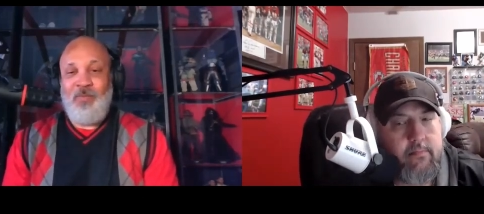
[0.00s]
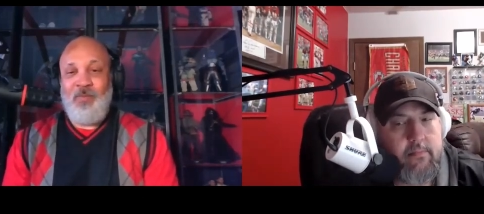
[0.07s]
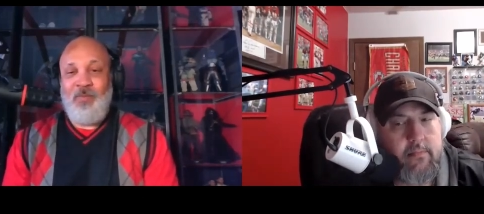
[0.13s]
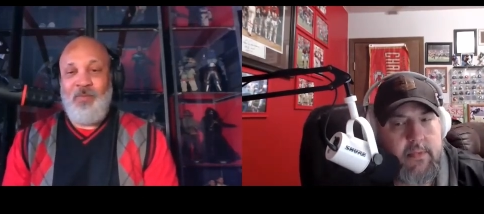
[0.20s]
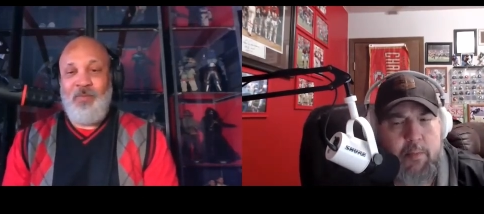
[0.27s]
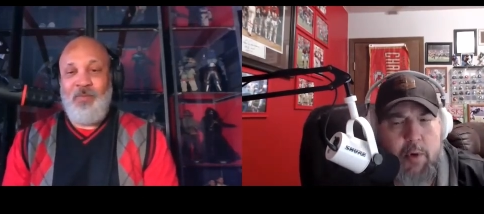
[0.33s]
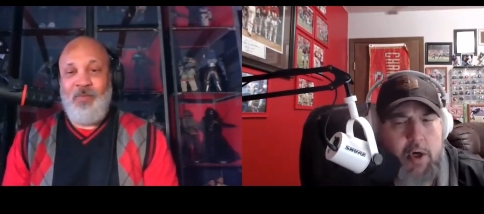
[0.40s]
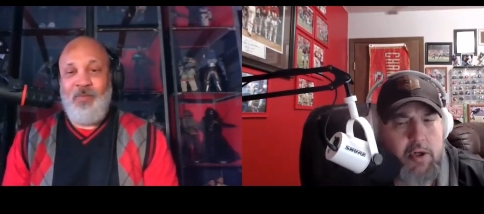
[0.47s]

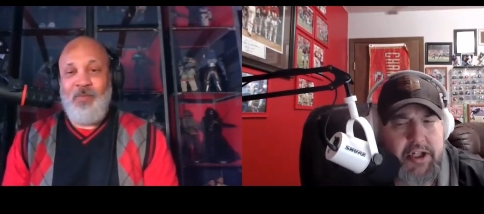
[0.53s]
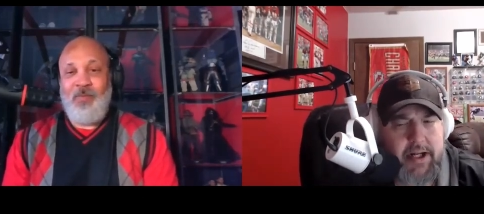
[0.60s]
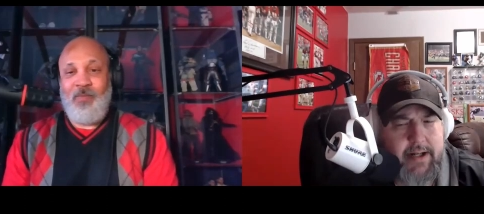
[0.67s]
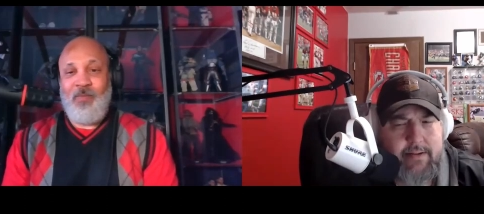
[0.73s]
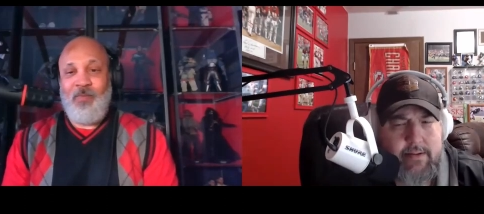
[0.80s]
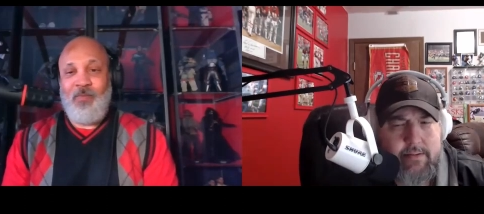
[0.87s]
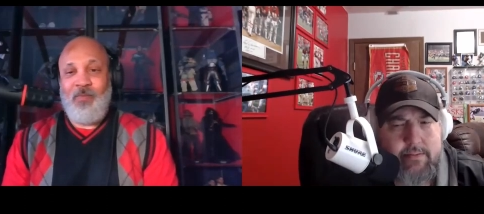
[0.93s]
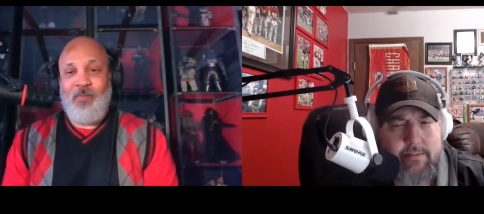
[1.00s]
Speaker 1: Lamar
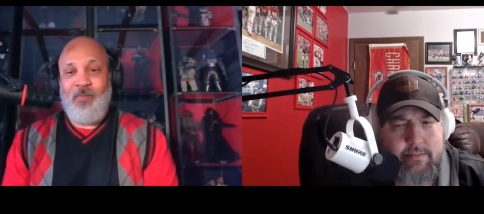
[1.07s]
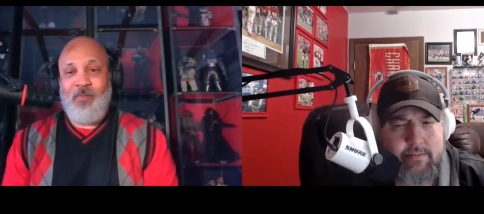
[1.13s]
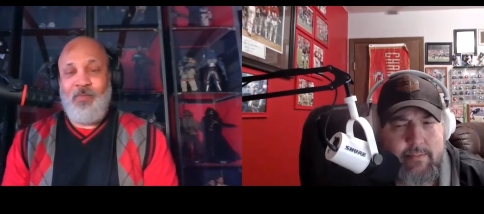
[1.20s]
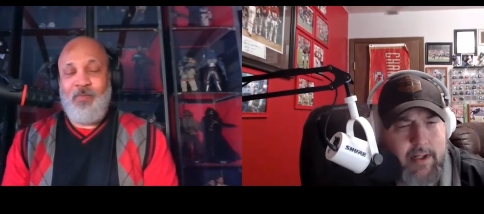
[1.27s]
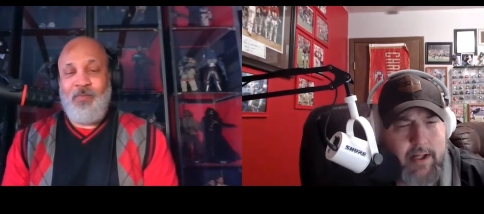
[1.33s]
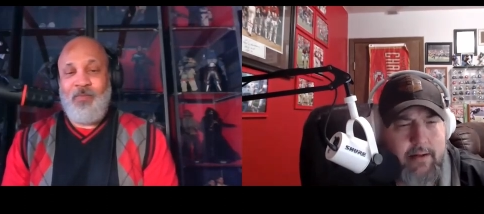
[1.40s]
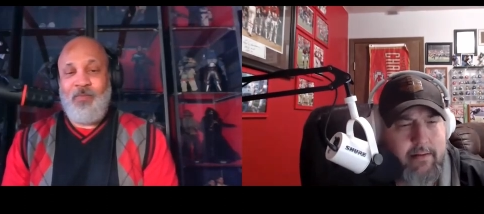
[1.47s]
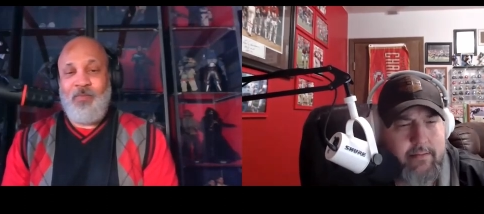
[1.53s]
Jackson,
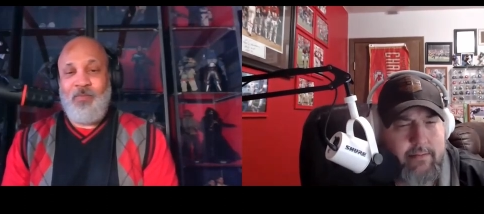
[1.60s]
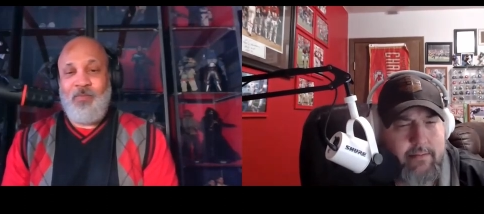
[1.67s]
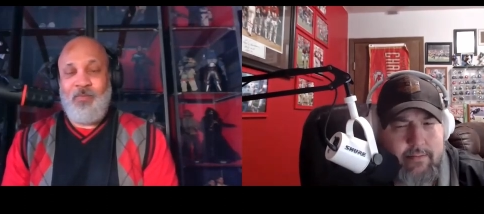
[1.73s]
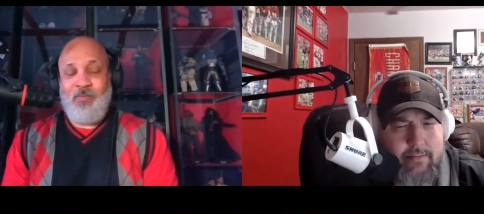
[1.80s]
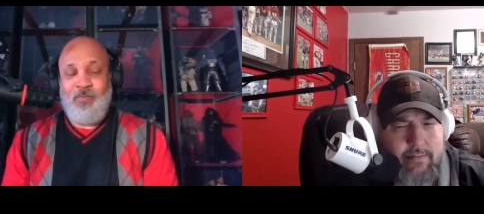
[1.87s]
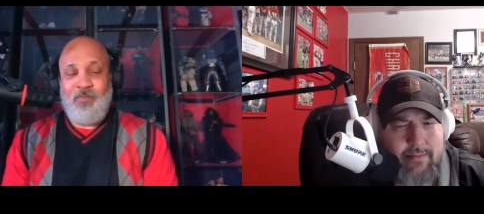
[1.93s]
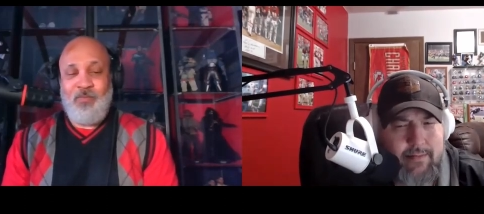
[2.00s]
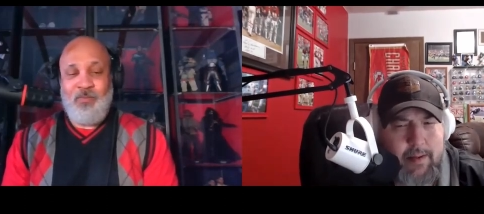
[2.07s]
without,
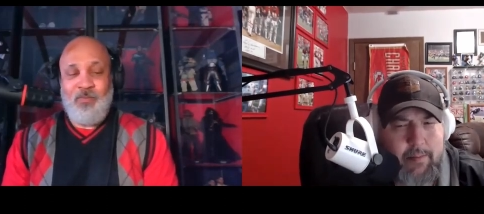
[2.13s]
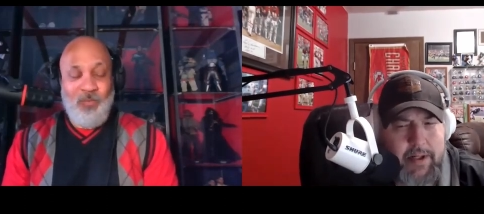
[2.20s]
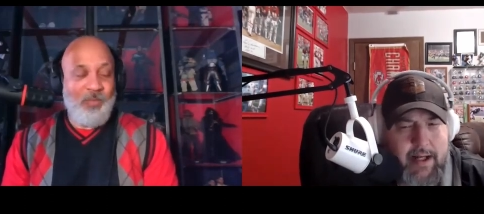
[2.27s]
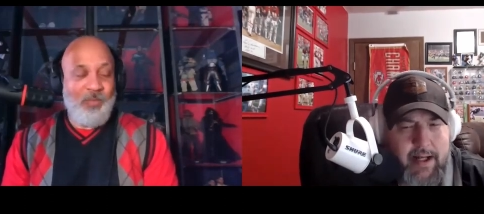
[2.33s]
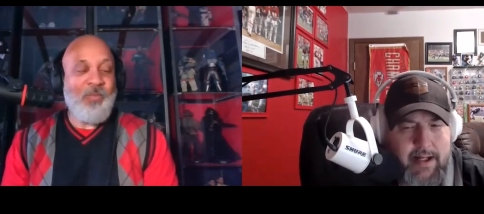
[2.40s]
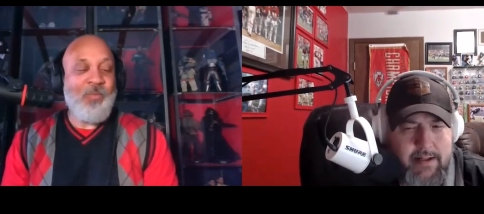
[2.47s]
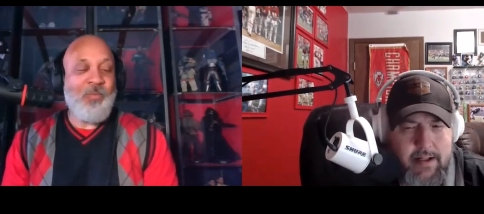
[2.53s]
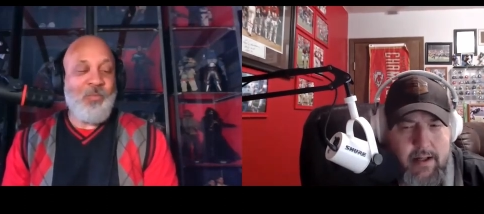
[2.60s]
I mean,
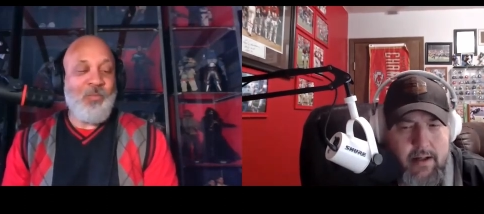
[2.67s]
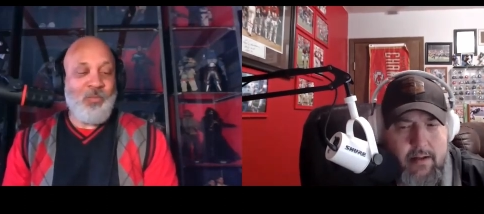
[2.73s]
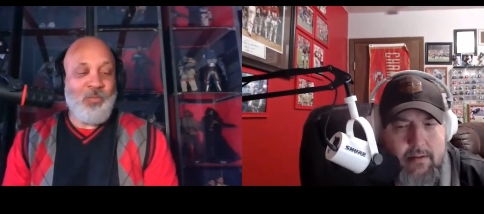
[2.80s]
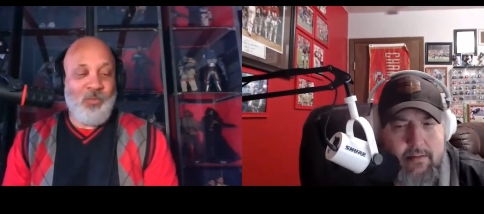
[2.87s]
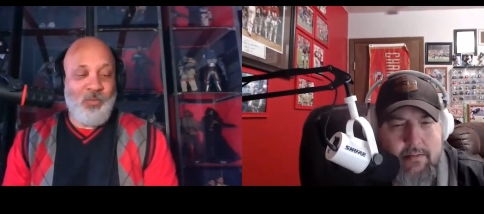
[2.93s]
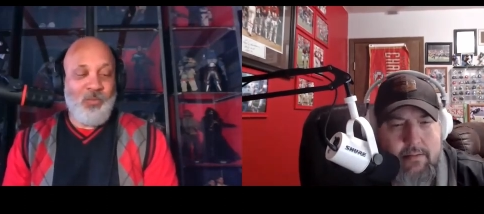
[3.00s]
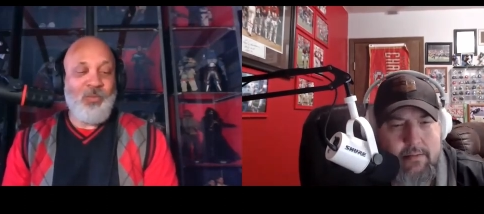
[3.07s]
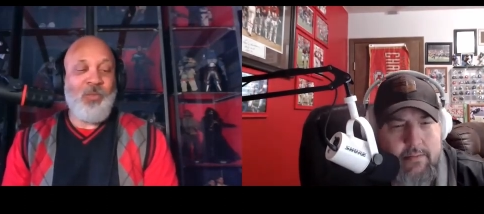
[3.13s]
hands down,
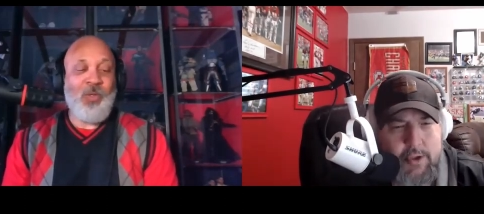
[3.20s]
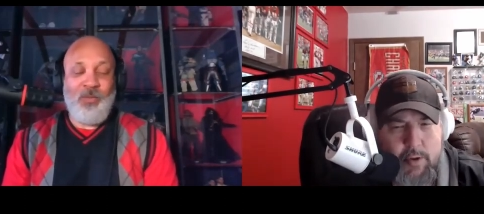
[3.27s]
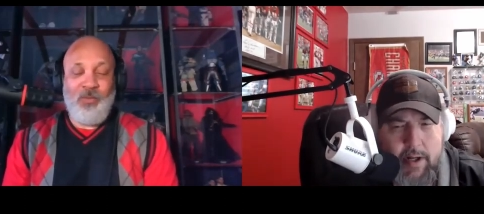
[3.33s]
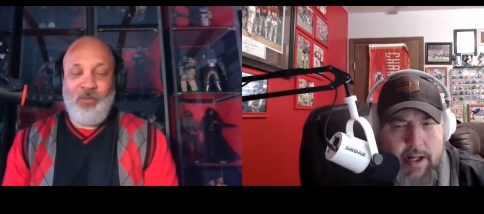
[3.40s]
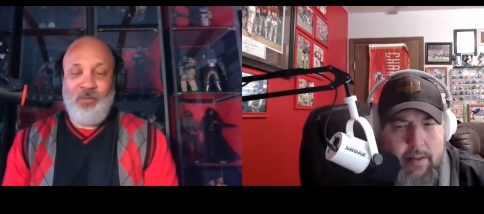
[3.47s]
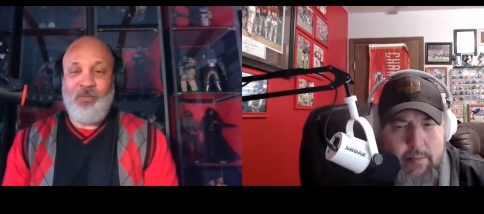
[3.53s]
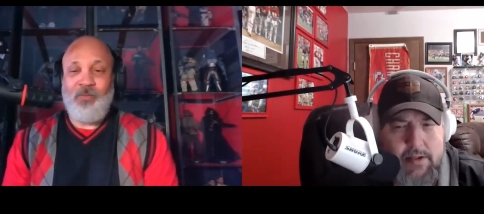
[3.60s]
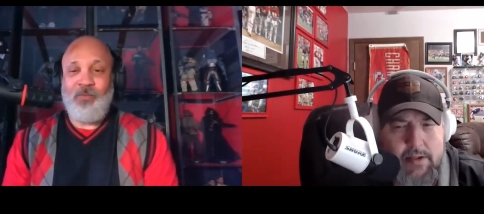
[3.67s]

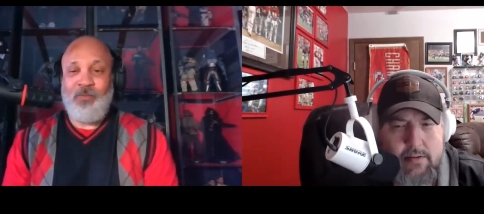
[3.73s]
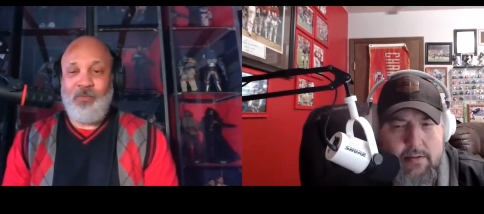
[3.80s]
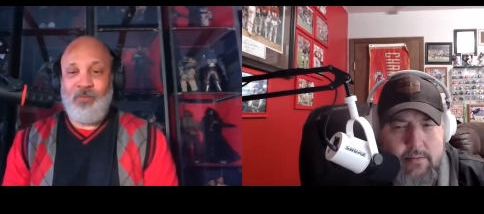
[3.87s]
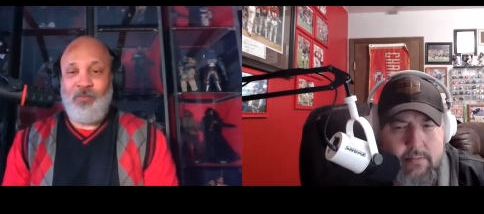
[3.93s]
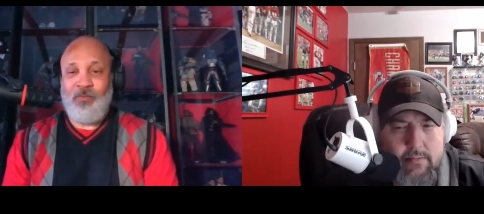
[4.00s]
unanimous.